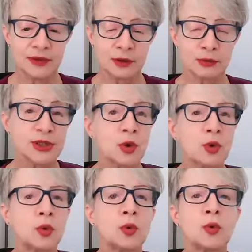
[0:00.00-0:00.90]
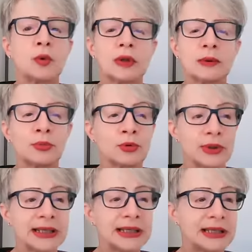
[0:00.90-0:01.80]
there was a cool
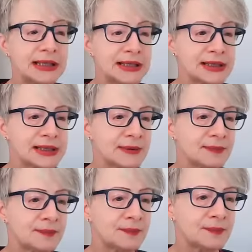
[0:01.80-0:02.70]
breeze.